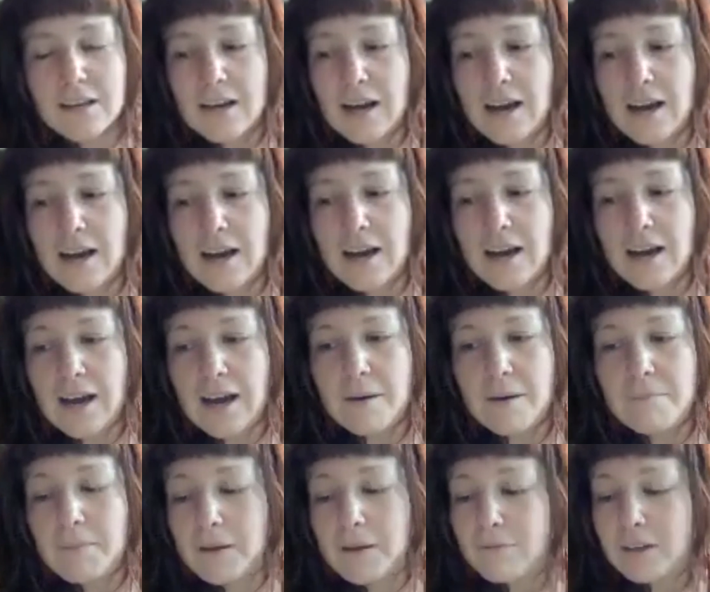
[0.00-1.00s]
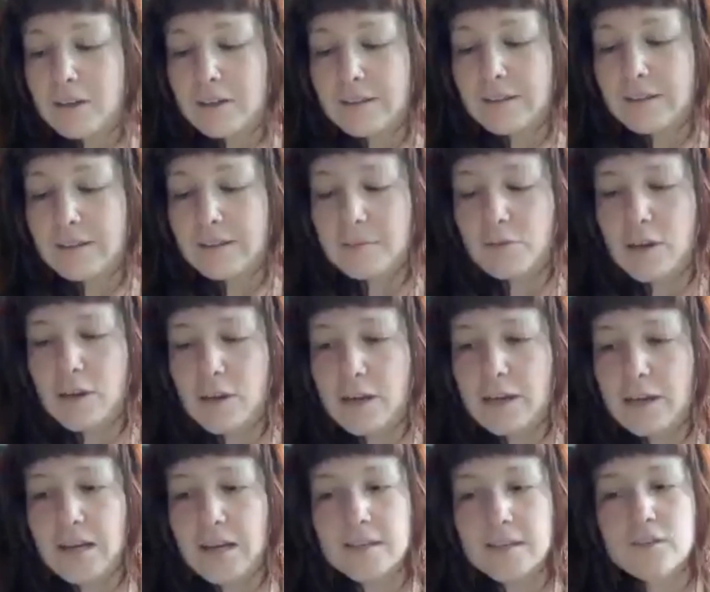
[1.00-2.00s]
uh, my friend Glenn Murray and I
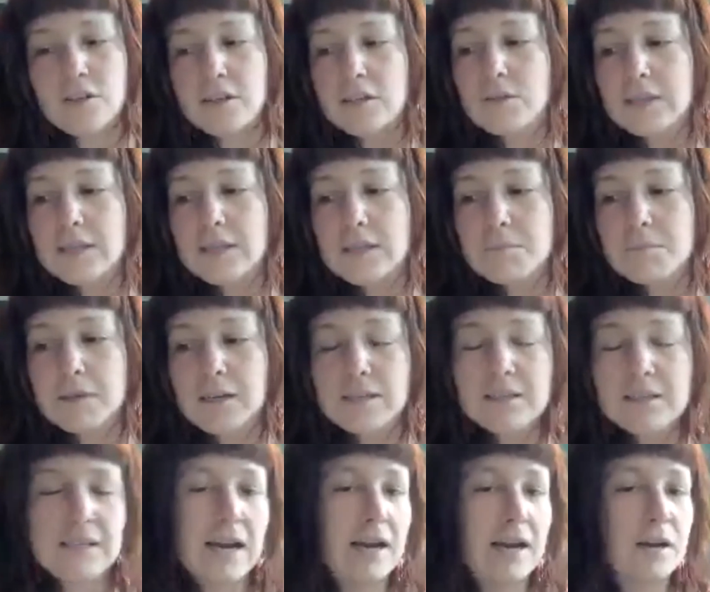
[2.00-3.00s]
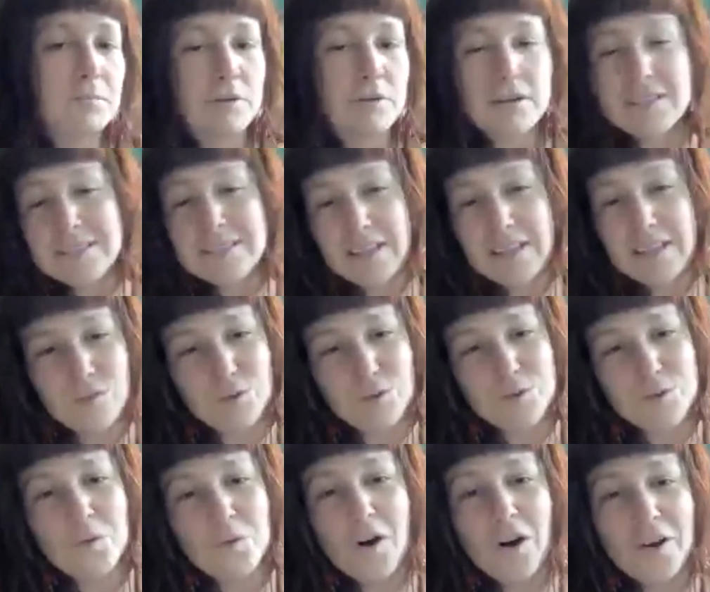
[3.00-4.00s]
started doing this because it kind of breaks down those
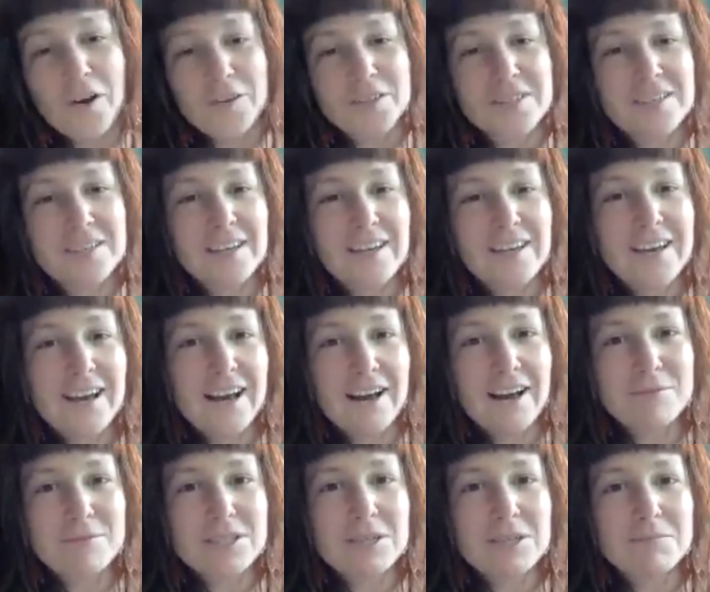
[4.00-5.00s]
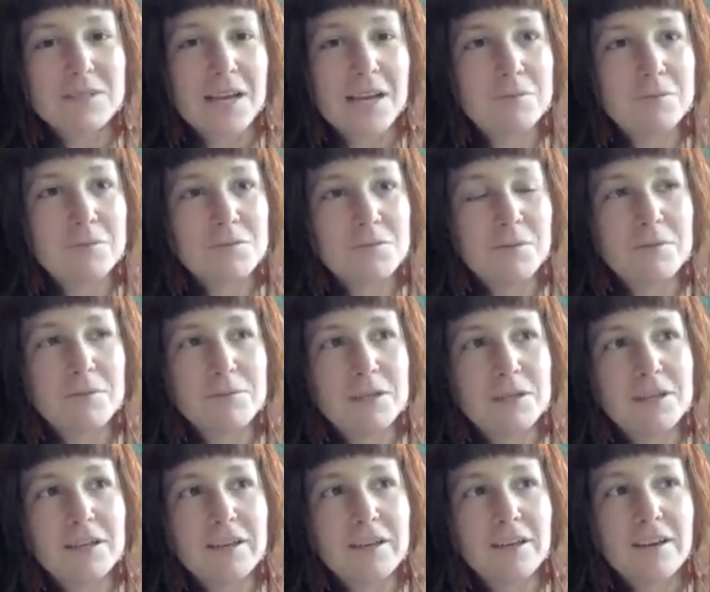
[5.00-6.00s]
walls. Um, sometimes when
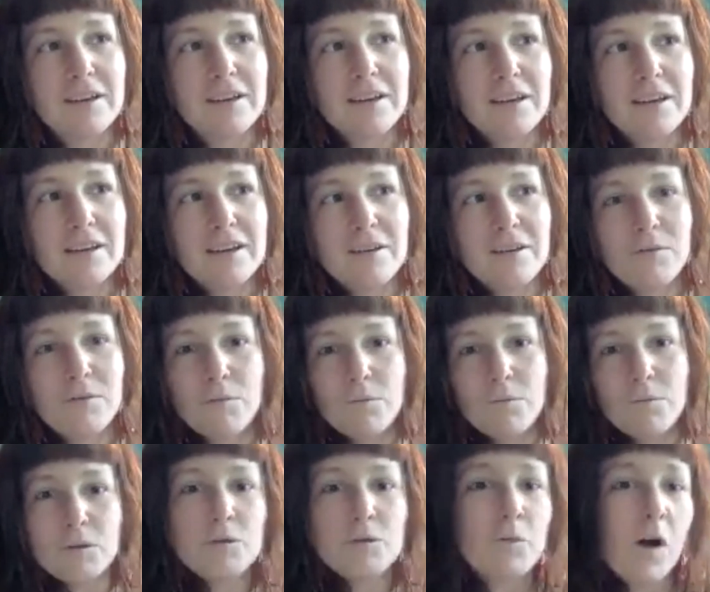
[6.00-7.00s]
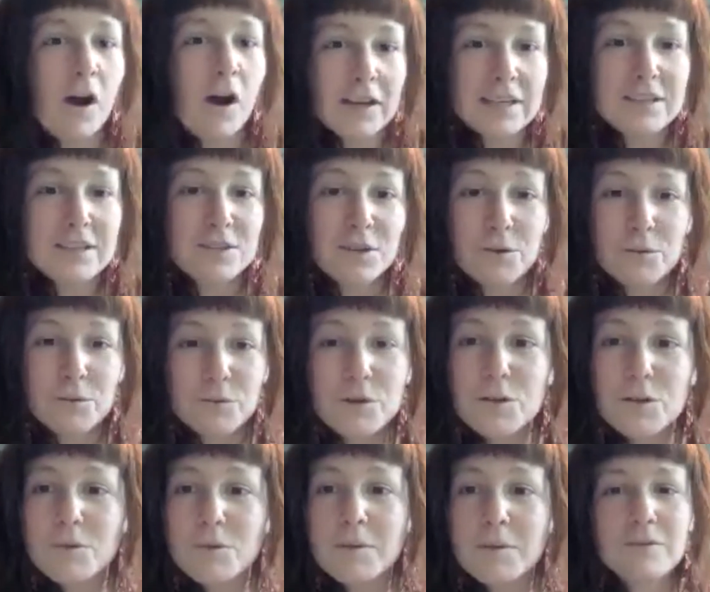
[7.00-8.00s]
we would walk into a
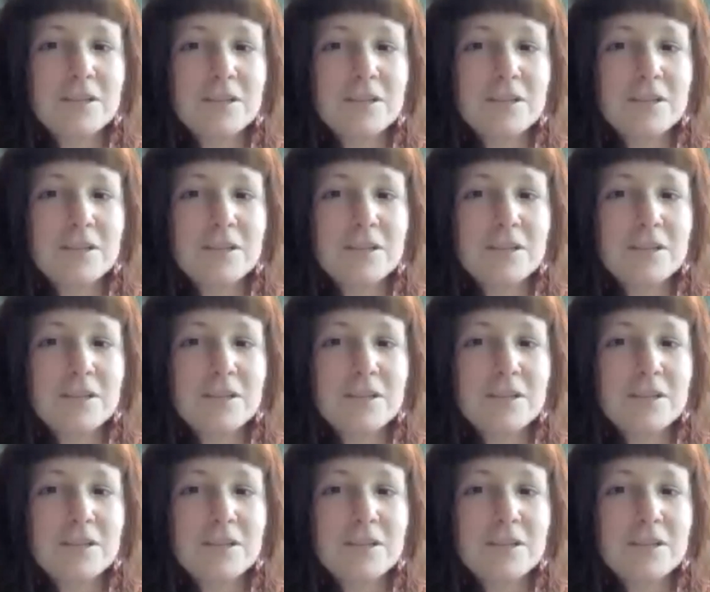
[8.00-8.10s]
room and we